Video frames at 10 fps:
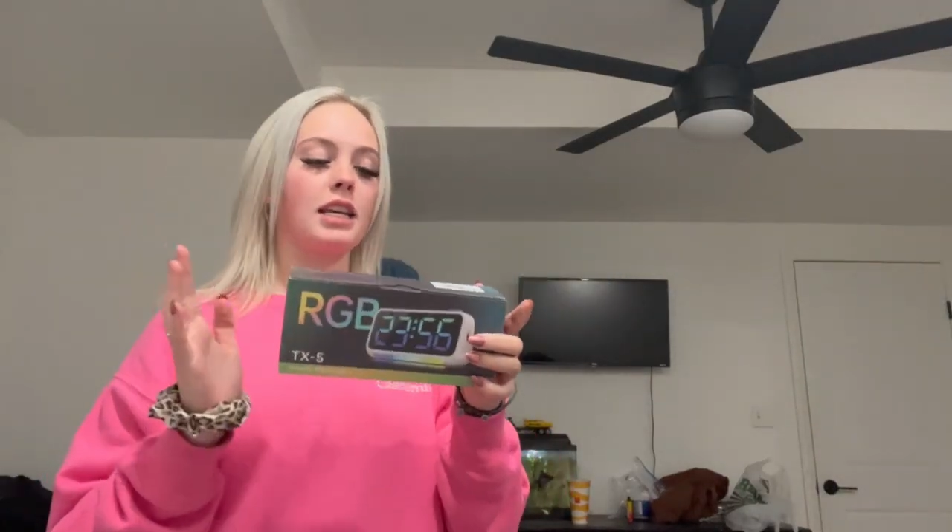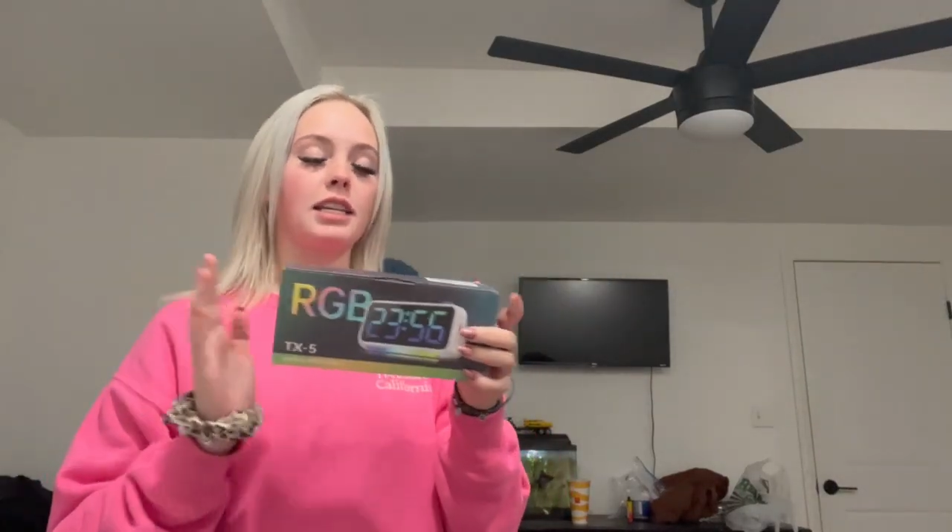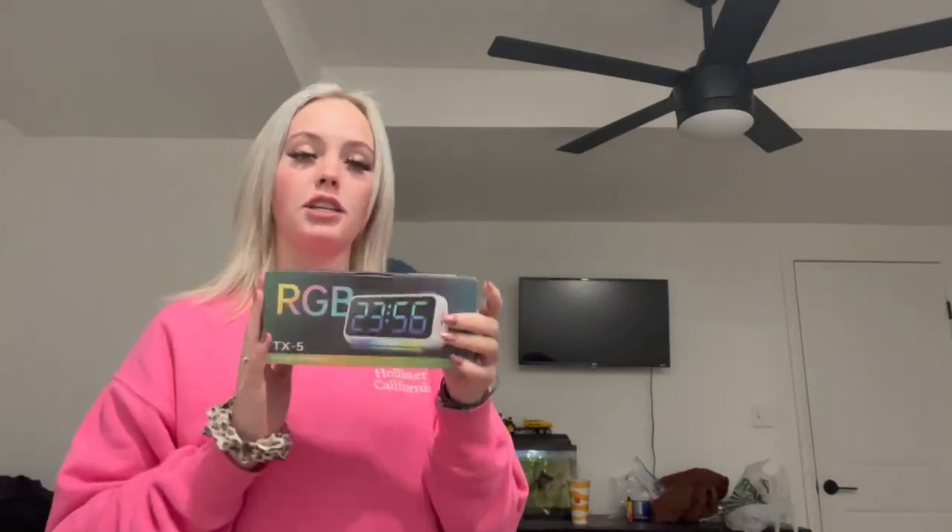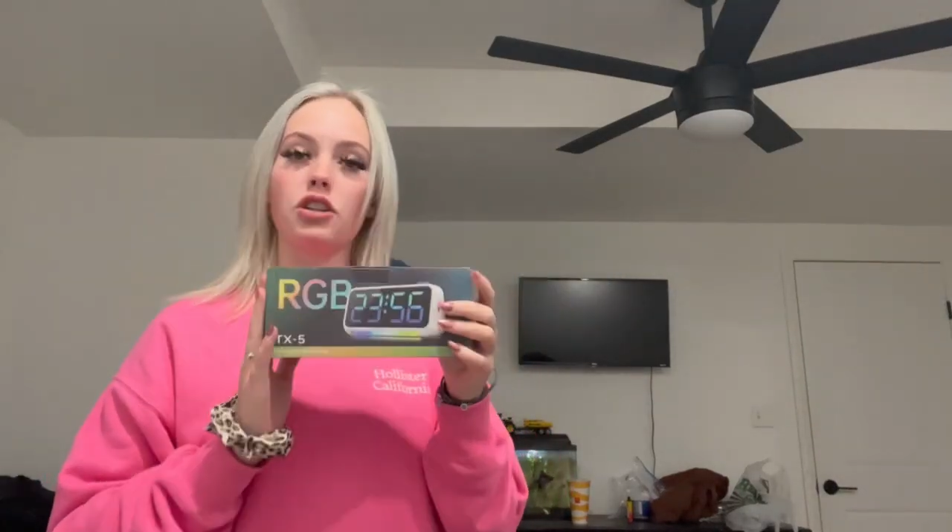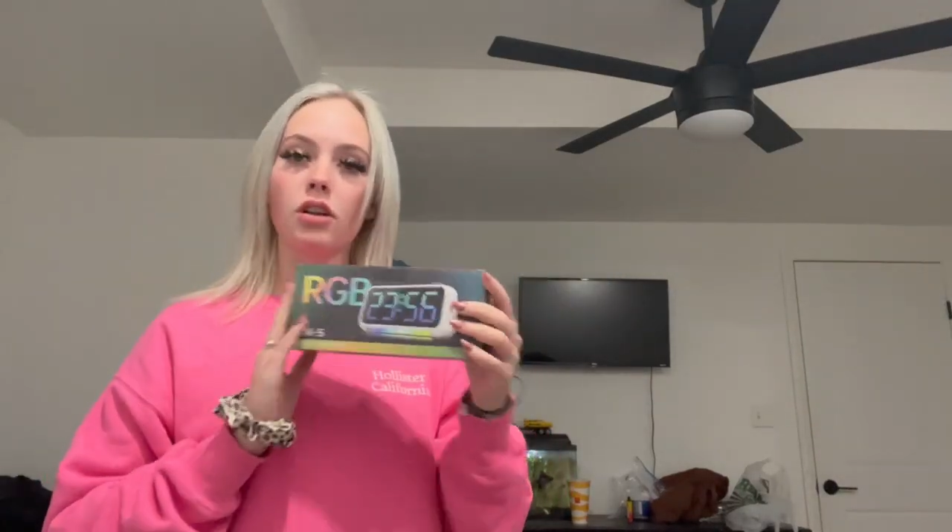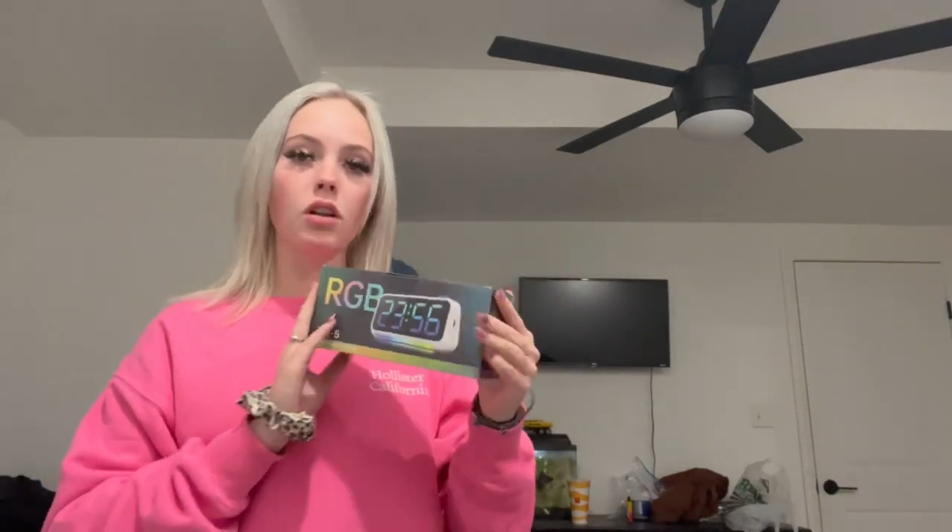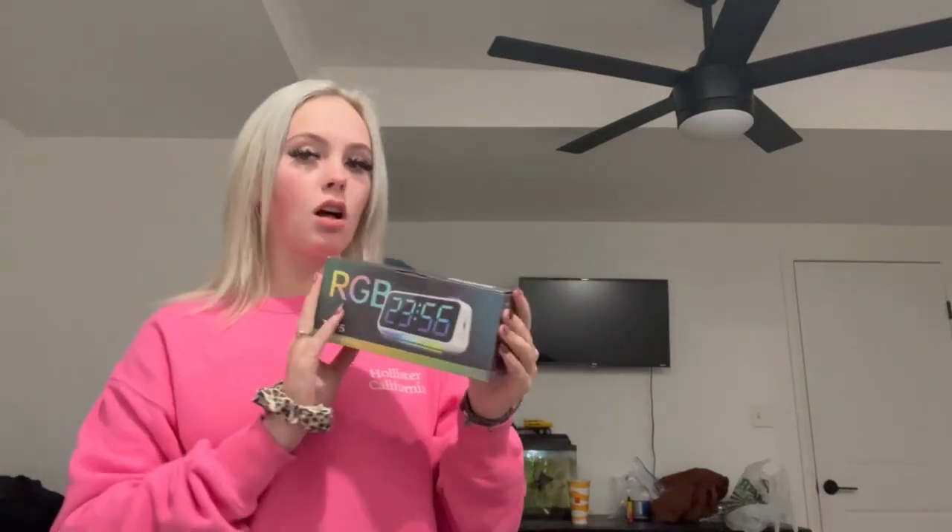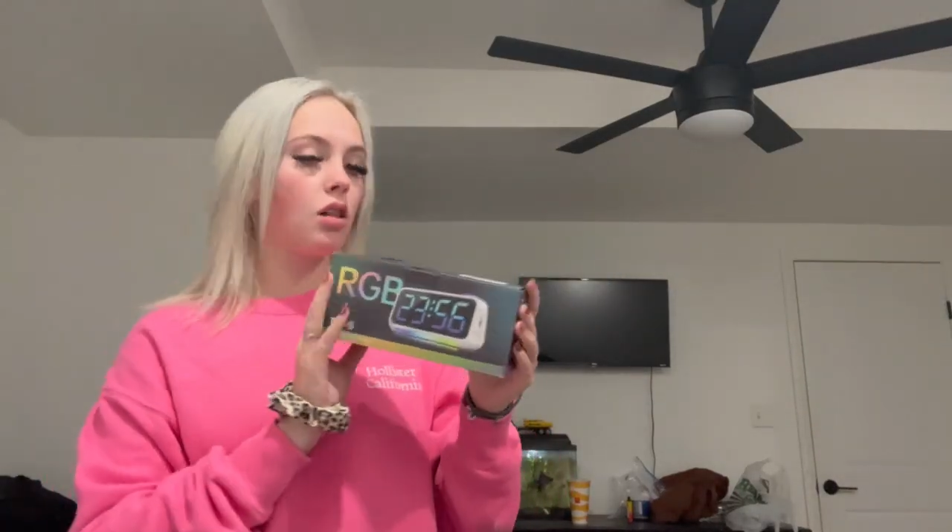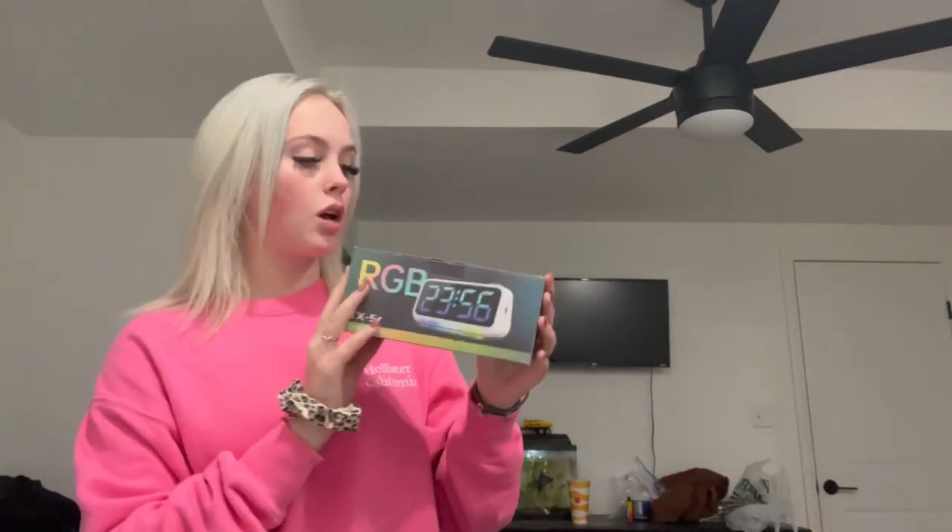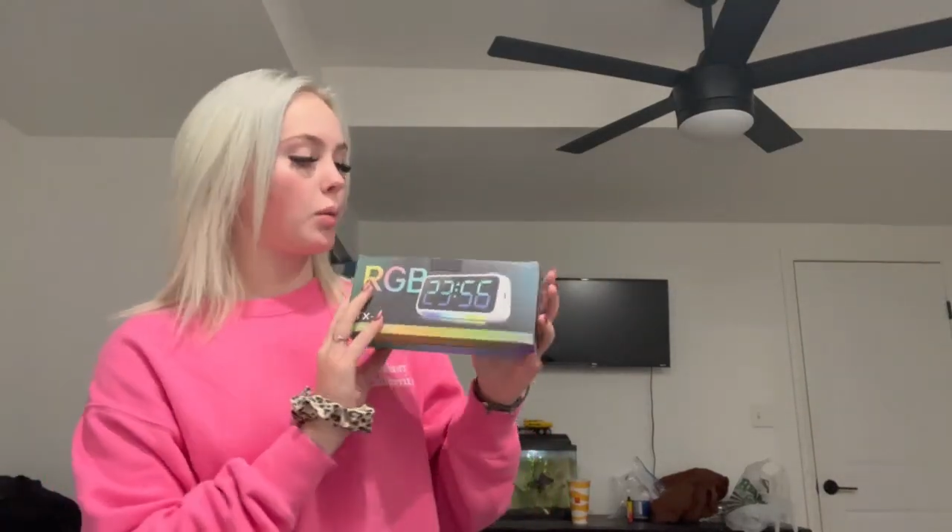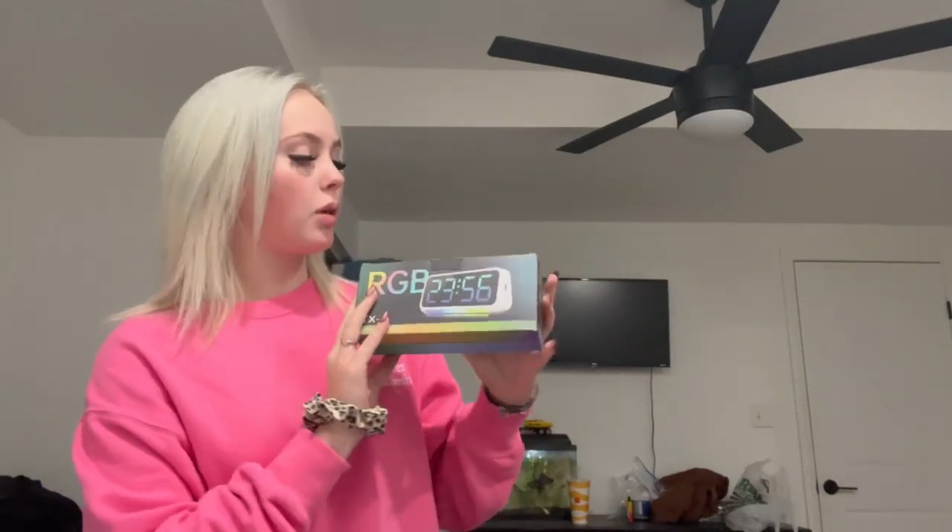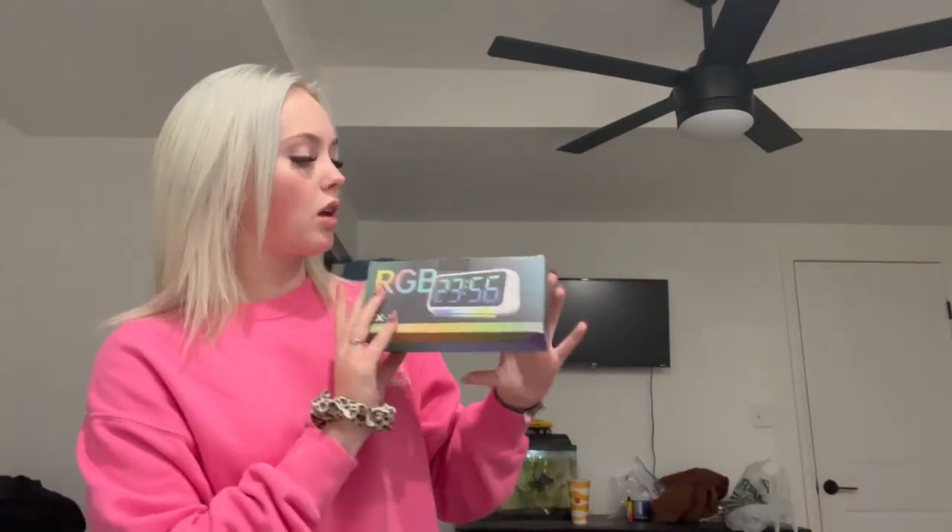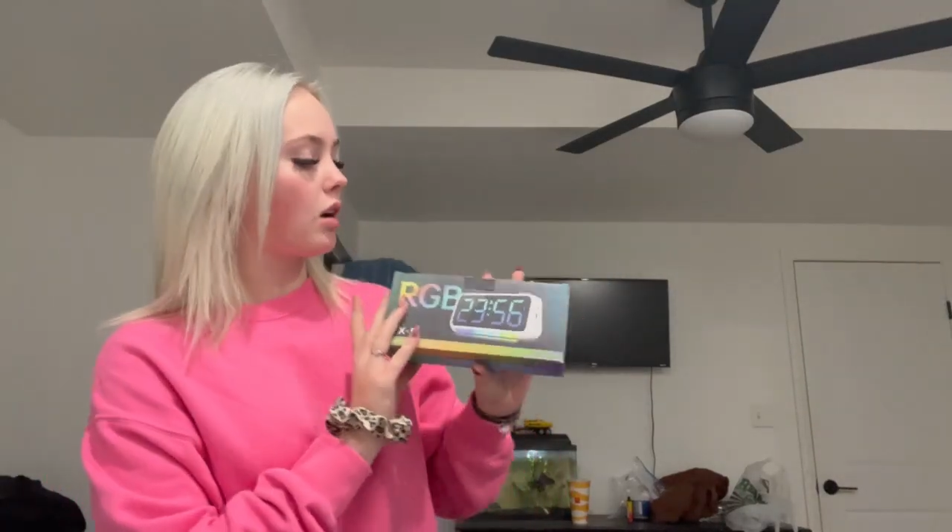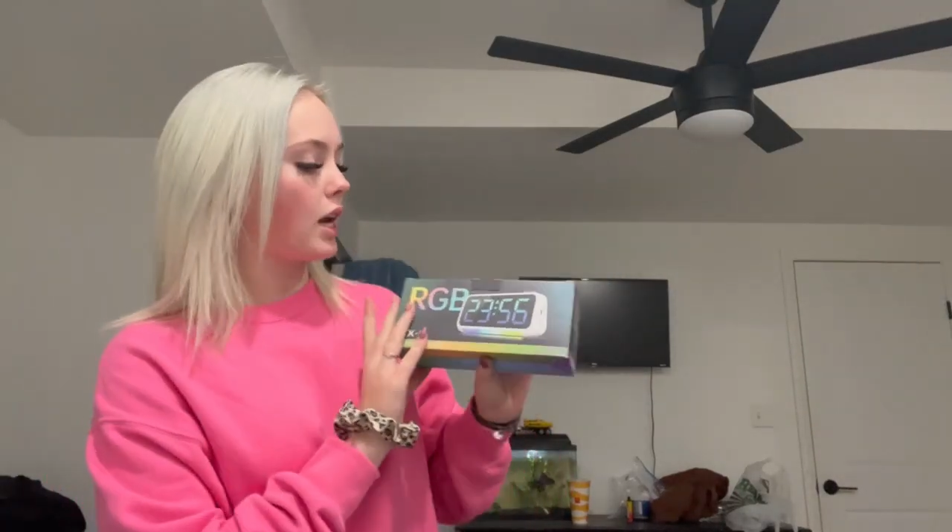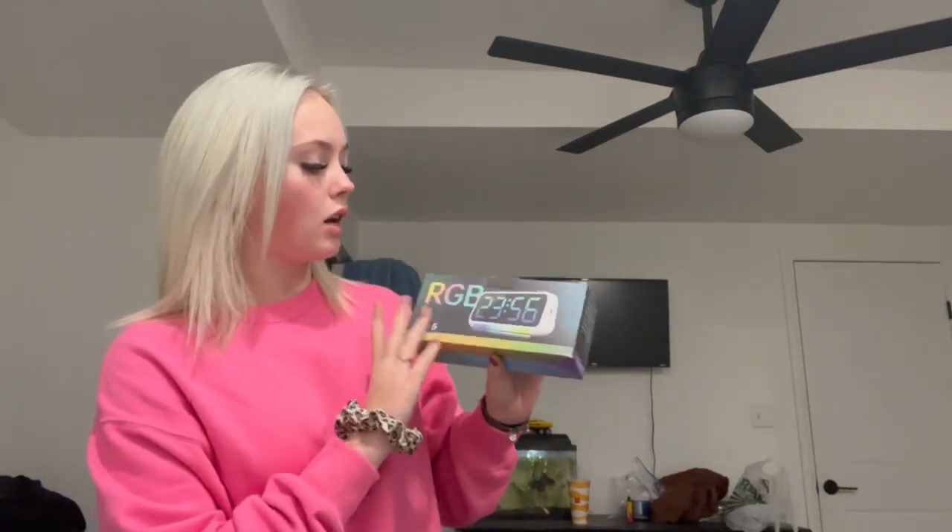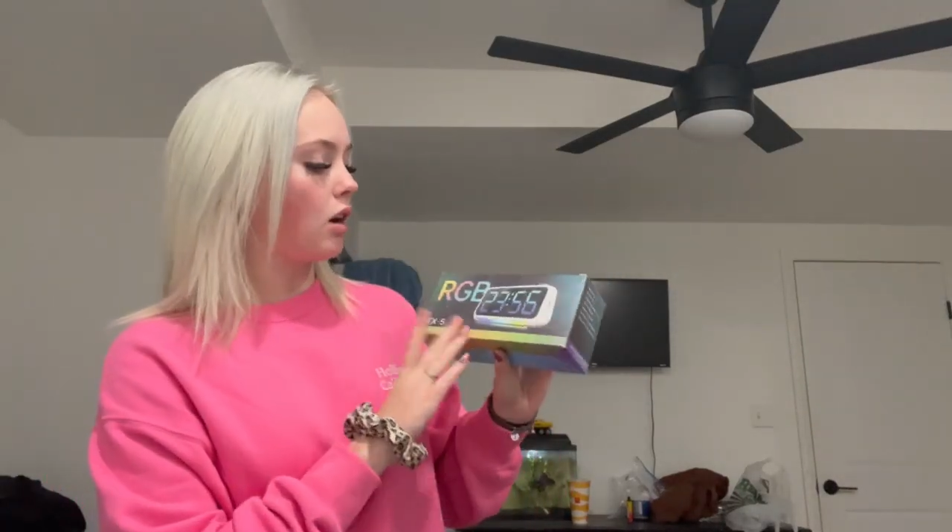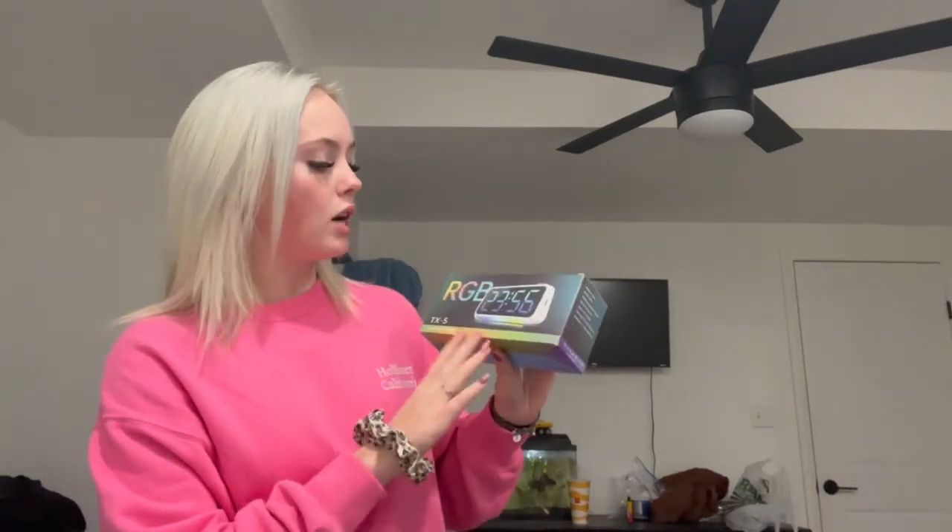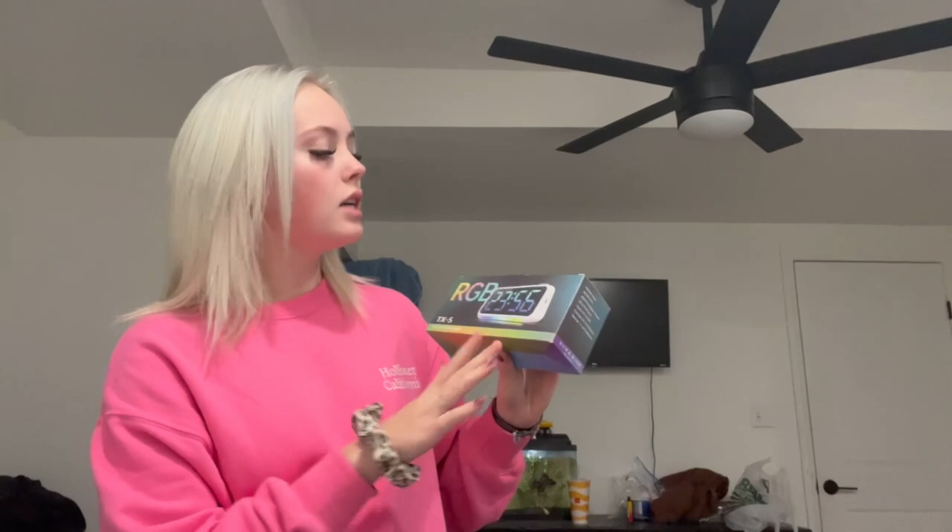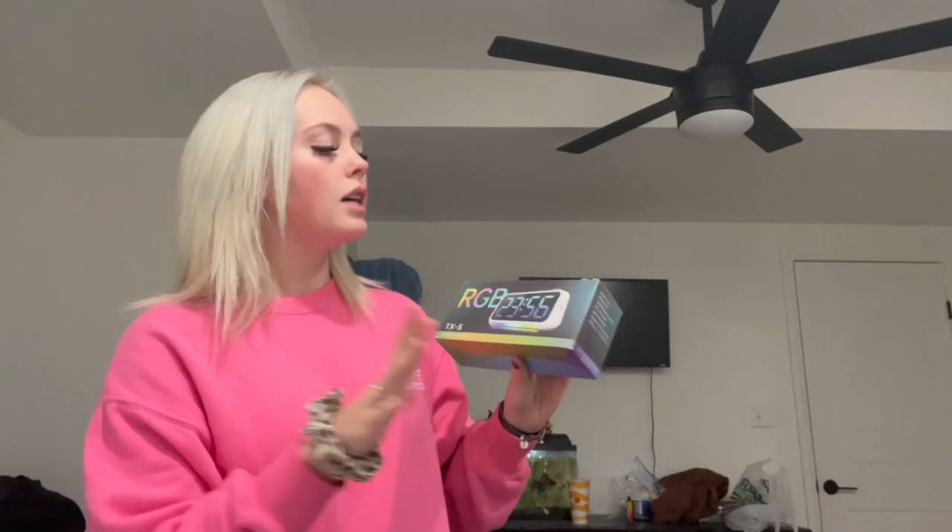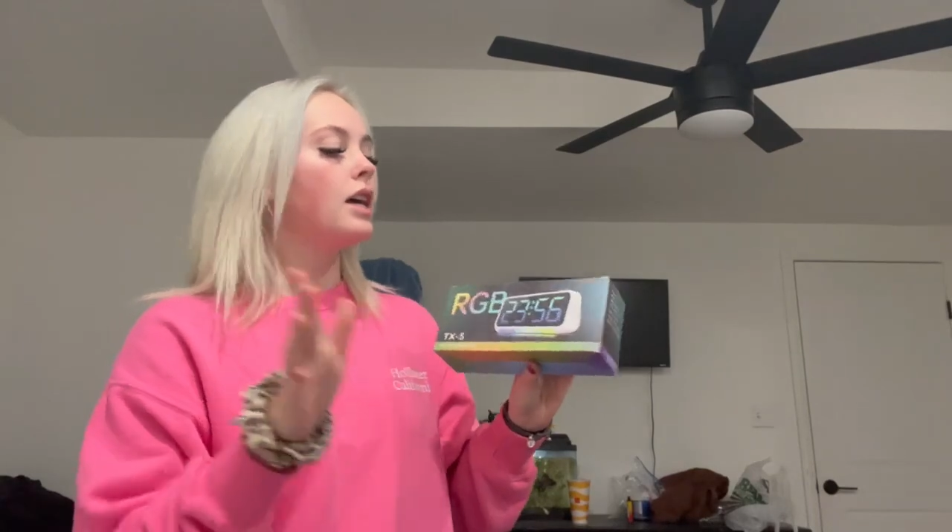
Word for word: digital alarm clock I got.